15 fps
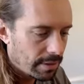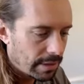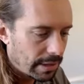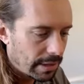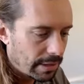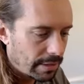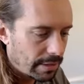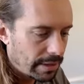
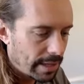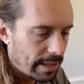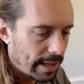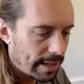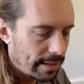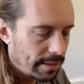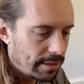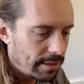
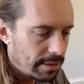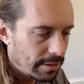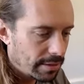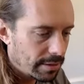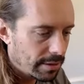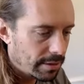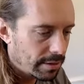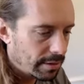intense
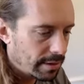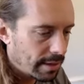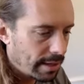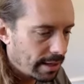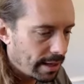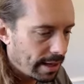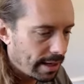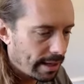or
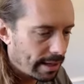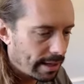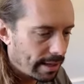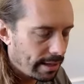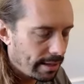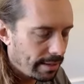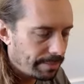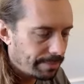kind of
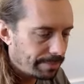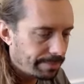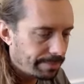achy.